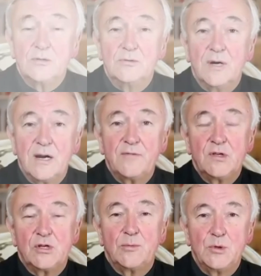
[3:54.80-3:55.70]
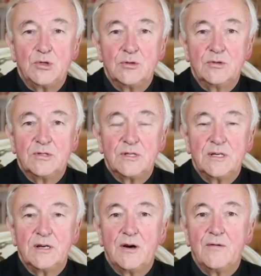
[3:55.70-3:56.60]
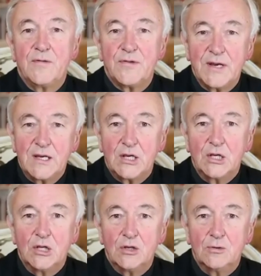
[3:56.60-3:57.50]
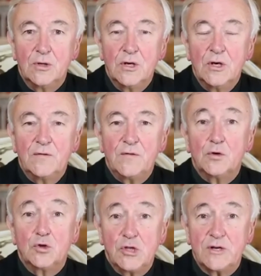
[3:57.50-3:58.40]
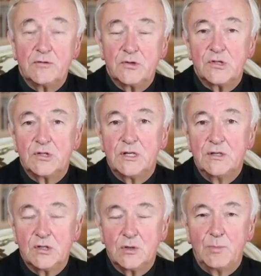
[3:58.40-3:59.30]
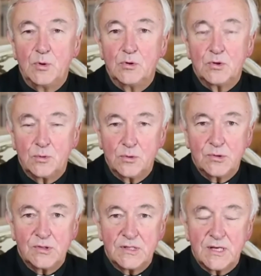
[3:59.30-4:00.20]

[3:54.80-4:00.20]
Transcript: to have this opportunity of thanking you for your generosity and support towards the